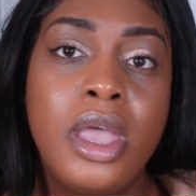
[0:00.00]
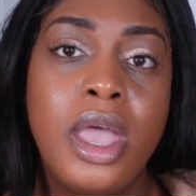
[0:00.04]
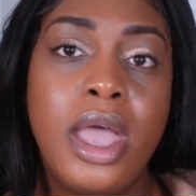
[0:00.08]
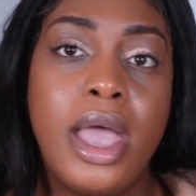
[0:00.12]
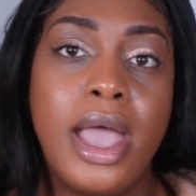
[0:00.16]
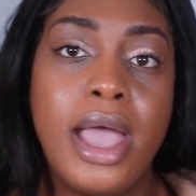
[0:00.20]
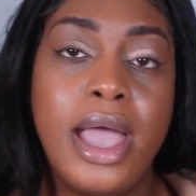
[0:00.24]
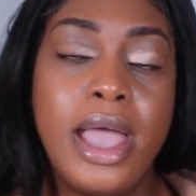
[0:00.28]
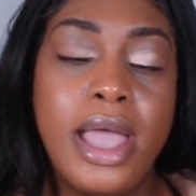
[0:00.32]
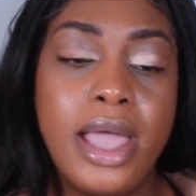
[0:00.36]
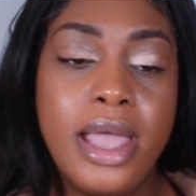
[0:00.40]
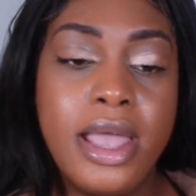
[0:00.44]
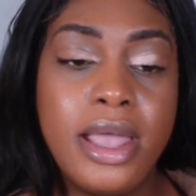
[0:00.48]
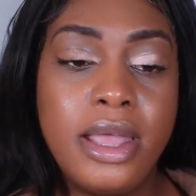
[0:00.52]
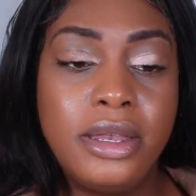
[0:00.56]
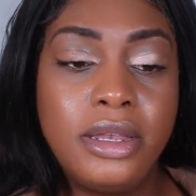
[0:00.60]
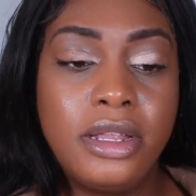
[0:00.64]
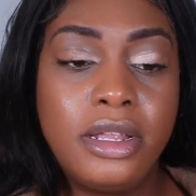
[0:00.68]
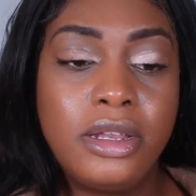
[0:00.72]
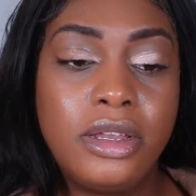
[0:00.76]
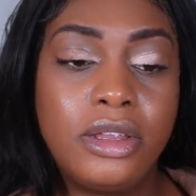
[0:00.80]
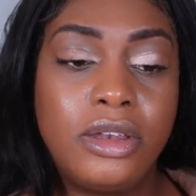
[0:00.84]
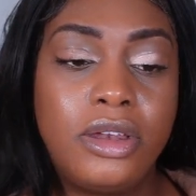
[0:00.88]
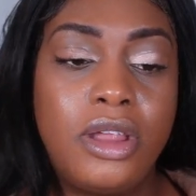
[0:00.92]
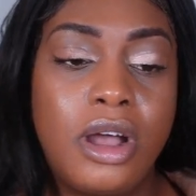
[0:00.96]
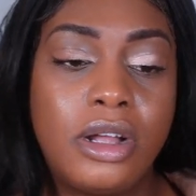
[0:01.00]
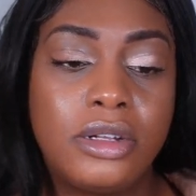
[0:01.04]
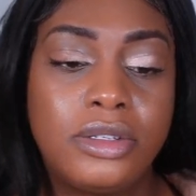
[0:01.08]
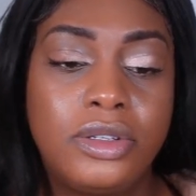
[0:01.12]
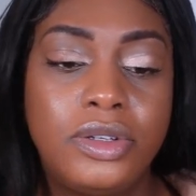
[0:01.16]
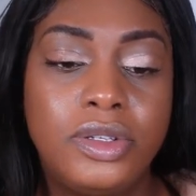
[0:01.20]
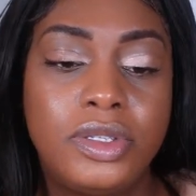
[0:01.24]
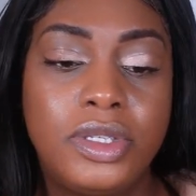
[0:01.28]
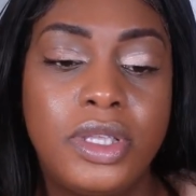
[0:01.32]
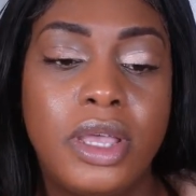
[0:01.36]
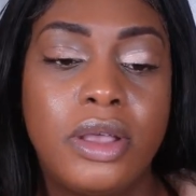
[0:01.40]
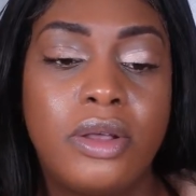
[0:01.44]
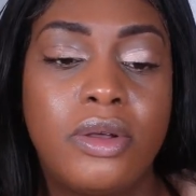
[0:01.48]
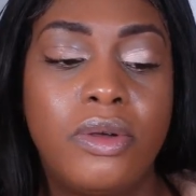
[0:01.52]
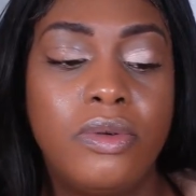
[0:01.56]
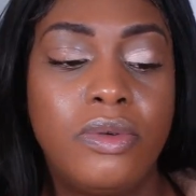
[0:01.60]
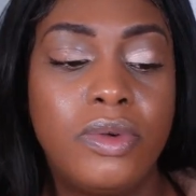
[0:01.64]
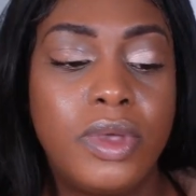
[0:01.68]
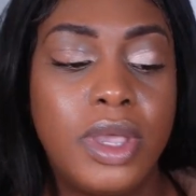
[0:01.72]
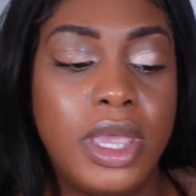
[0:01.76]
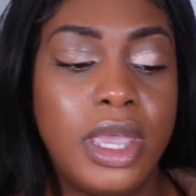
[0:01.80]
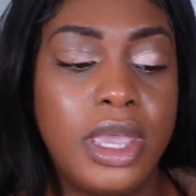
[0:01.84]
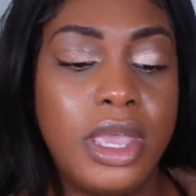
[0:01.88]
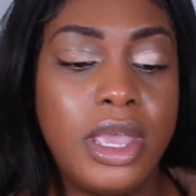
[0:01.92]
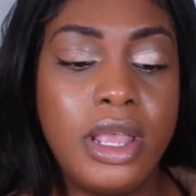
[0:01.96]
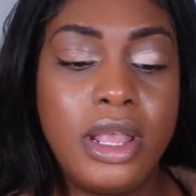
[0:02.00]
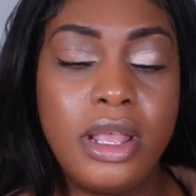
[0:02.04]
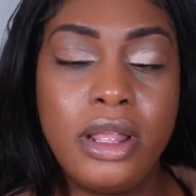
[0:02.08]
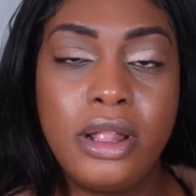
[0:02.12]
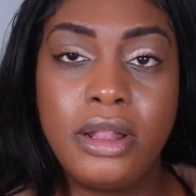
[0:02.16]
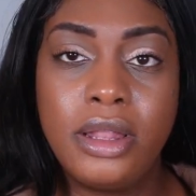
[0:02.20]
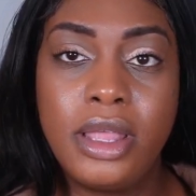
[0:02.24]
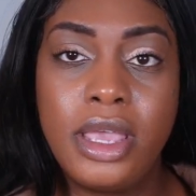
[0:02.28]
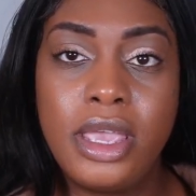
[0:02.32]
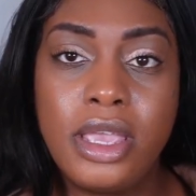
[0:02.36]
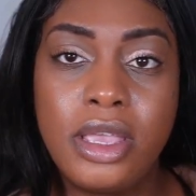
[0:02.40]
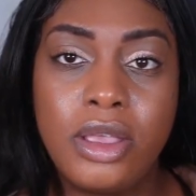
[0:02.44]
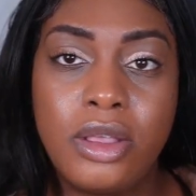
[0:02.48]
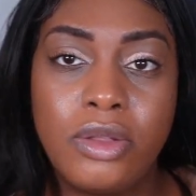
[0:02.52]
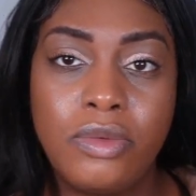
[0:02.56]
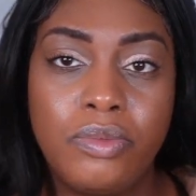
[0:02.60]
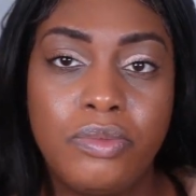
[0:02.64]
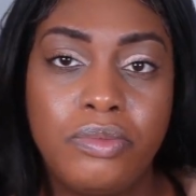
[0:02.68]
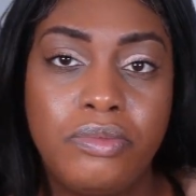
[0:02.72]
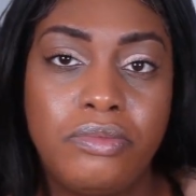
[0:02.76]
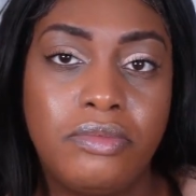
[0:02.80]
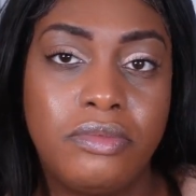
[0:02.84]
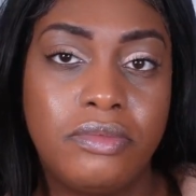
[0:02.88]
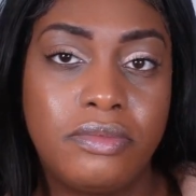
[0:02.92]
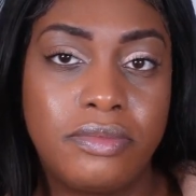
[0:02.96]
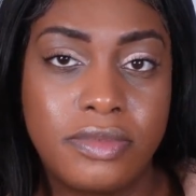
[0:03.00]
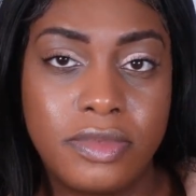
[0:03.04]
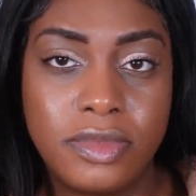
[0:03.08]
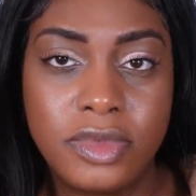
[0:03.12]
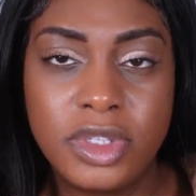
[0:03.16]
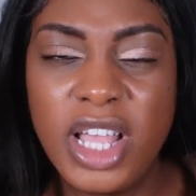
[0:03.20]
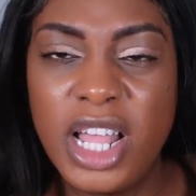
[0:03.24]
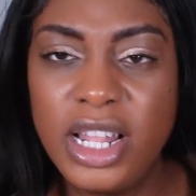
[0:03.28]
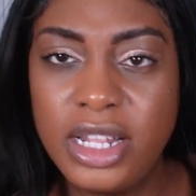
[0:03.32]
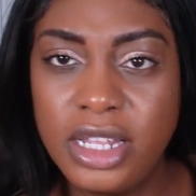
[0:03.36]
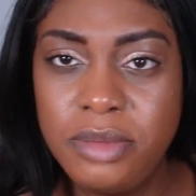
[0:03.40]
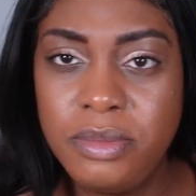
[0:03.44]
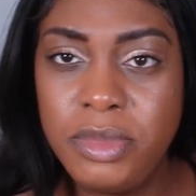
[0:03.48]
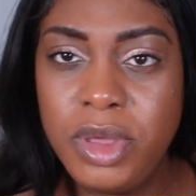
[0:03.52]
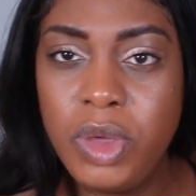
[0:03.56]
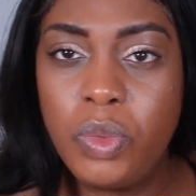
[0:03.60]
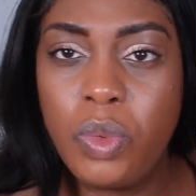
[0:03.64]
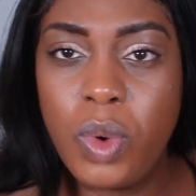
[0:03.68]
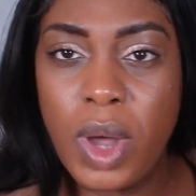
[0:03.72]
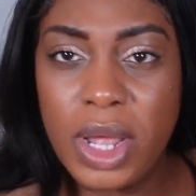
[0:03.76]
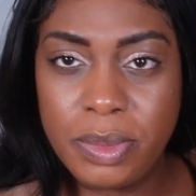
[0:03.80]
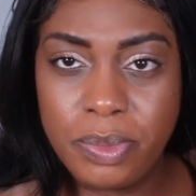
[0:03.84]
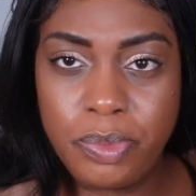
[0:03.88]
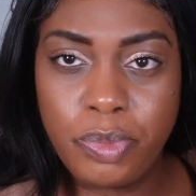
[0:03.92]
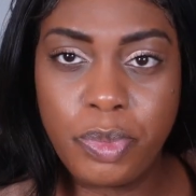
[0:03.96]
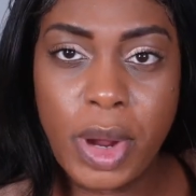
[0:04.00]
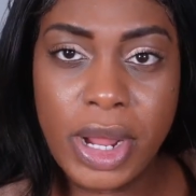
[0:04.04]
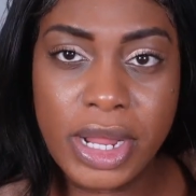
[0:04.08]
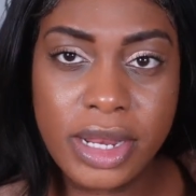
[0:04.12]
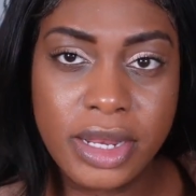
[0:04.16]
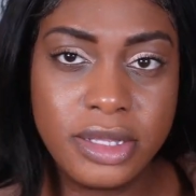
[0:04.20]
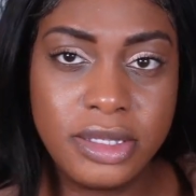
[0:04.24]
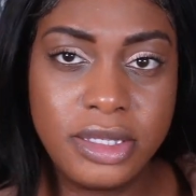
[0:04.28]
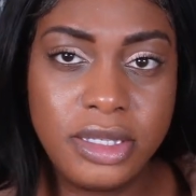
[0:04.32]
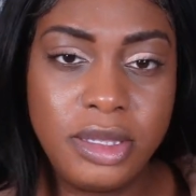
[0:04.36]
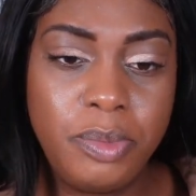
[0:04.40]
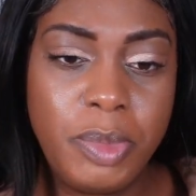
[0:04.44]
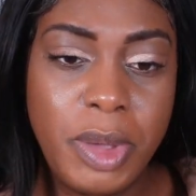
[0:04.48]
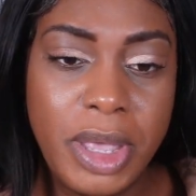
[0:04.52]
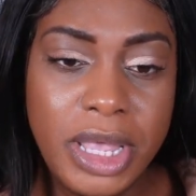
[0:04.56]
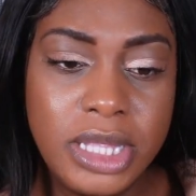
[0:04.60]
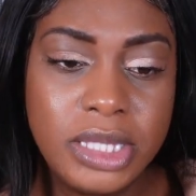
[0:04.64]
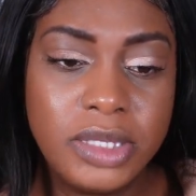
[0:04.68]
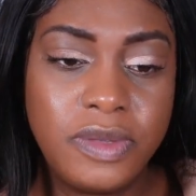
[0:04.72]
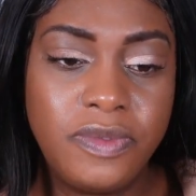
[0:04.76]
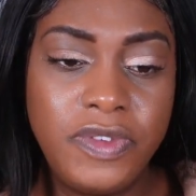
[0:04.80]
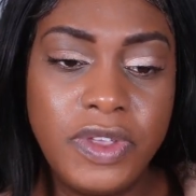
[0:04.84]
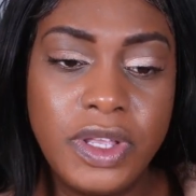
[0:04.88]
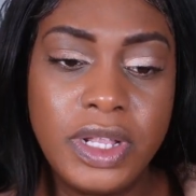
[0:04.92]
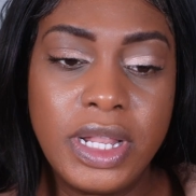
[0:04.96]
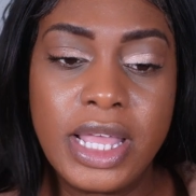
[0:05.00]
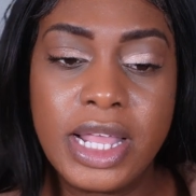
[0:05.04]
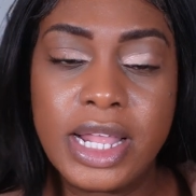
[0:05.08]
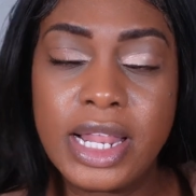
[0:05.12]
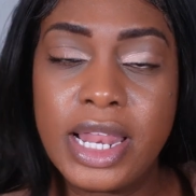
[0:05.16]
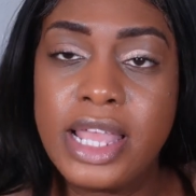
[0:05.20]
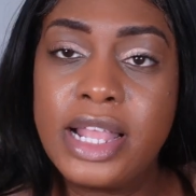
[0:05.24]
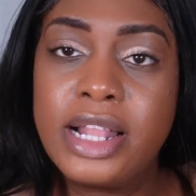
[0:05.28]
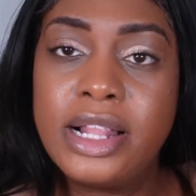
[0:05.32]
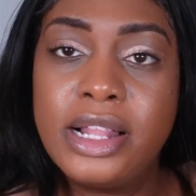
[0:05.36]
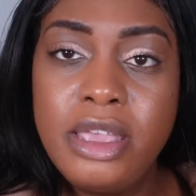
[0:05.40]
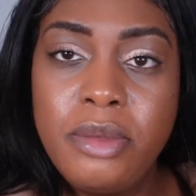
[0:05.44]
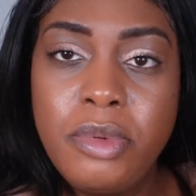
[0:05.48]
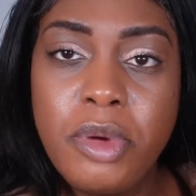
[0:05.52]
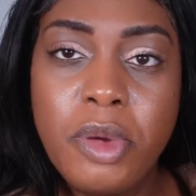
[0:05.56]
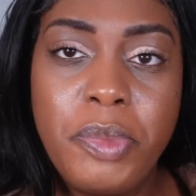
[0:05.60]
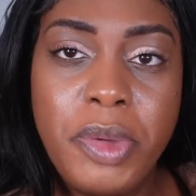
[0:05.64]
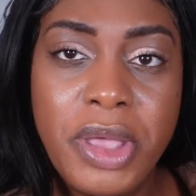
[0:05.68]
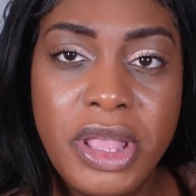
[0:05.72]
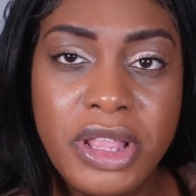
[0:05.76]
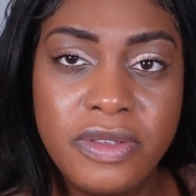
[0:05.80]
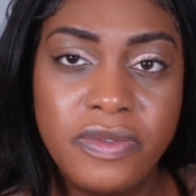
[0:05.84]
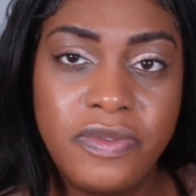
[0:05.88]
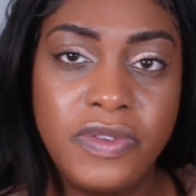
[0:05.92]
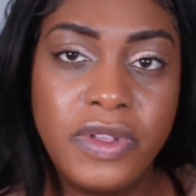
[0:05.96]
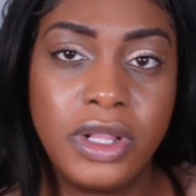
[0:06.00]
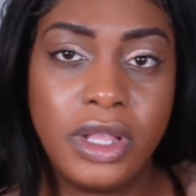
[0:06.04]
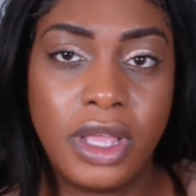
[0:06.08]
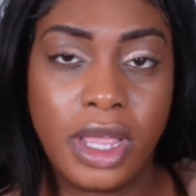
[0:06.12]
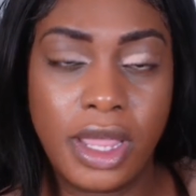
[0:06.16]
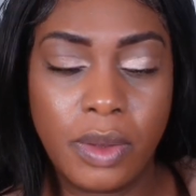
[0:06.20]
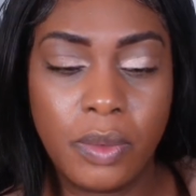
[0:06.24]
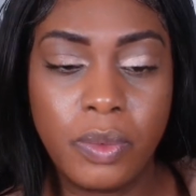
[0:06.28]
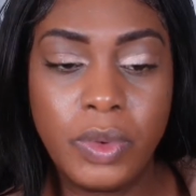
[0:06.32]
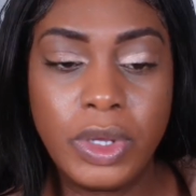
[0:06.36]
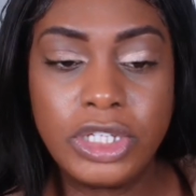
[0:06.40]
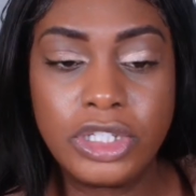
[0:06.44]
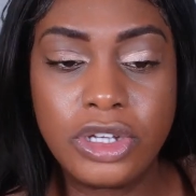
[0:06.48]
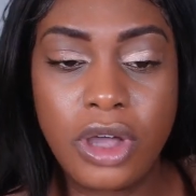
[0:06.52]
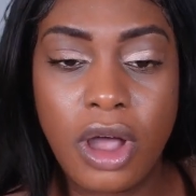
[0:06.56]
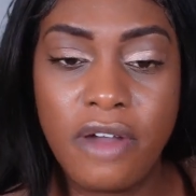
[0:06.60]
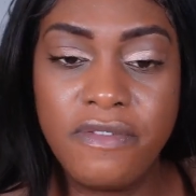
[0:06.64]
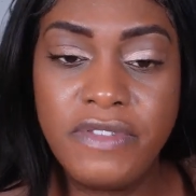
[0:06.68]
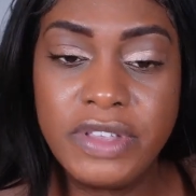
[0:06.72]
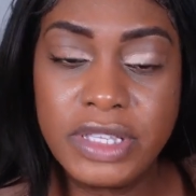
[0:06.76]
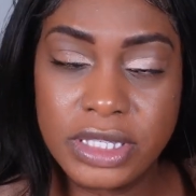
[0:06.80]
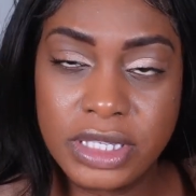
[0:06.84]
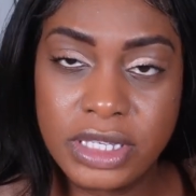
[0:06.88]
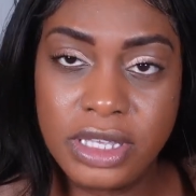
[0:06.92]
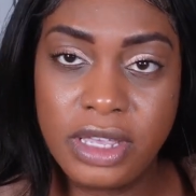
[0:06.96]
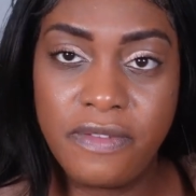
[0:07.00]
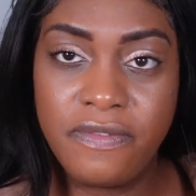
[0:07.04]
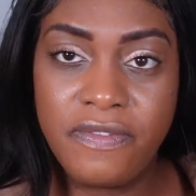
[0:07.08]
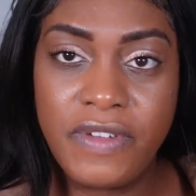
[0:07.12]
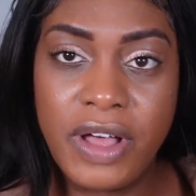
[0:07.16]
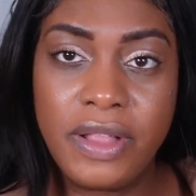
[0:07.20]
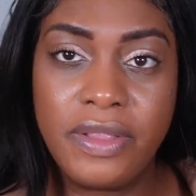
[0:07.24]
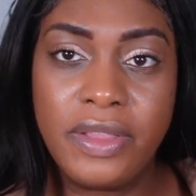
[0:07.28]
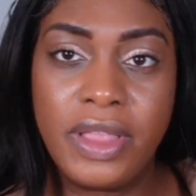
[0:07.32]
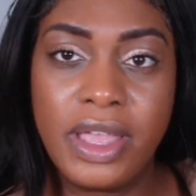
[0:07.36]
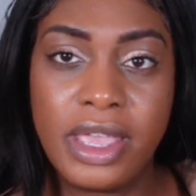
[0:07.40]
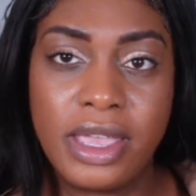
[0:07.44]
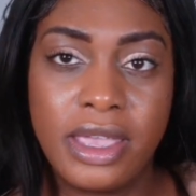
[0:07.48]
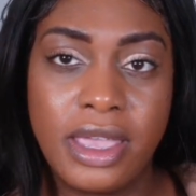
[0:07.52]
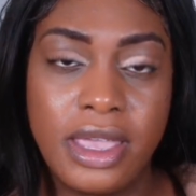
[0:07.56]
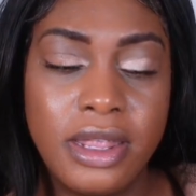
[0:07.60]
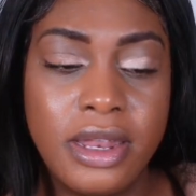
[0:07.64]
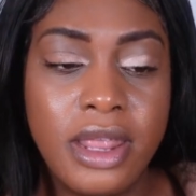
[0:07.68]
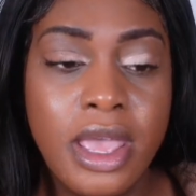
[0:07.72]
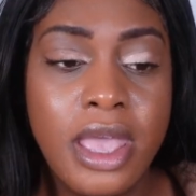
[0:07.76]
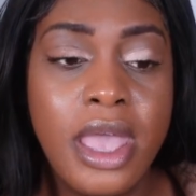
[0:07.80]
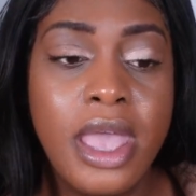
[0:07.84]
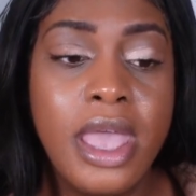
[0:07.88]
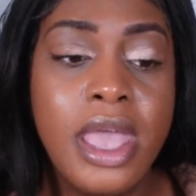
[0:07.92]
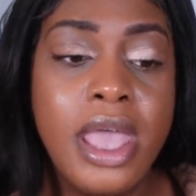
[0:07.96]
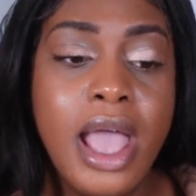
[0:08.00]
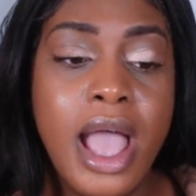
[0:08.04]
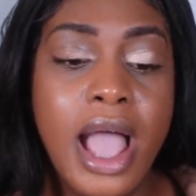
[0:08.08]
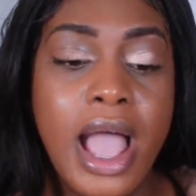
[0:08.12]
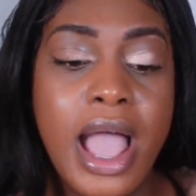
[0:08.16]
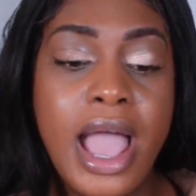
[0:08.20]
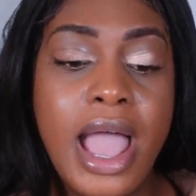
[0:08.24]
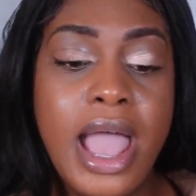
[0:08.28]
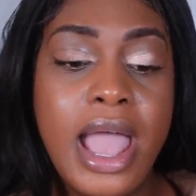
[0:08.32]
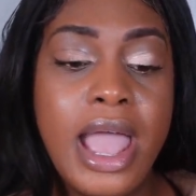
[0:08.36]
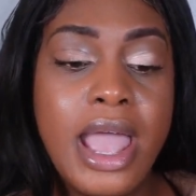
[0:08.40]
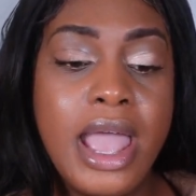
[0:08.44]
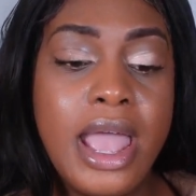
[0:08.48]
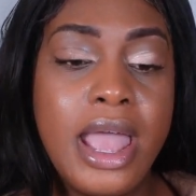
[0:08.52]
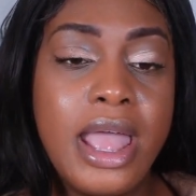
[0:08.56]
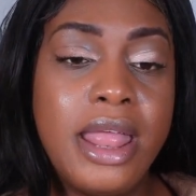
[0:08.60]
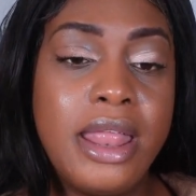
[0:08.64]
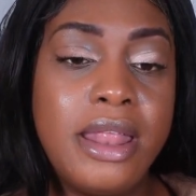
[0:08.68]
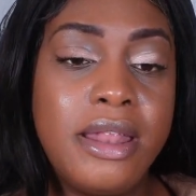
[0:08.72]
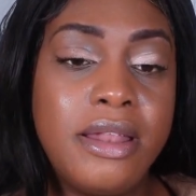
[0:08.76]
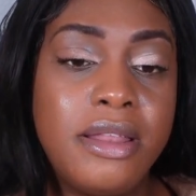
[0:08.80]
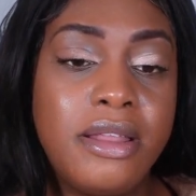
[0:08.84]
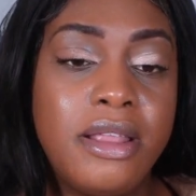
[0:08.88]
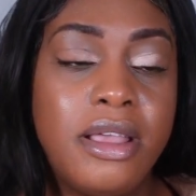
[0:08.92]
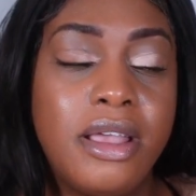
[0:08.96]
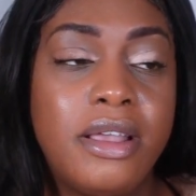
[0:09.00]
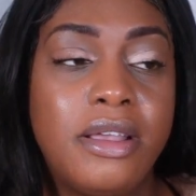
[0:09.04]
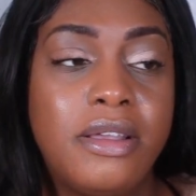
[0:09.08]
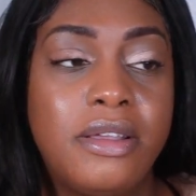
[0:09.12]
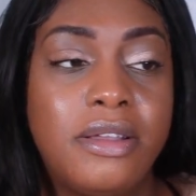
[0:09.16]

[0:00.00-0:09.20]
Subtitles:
And the doctor's like, okay, like telling me what pregnancy pains feel like labor pains feel like, which obviously it felt like it. And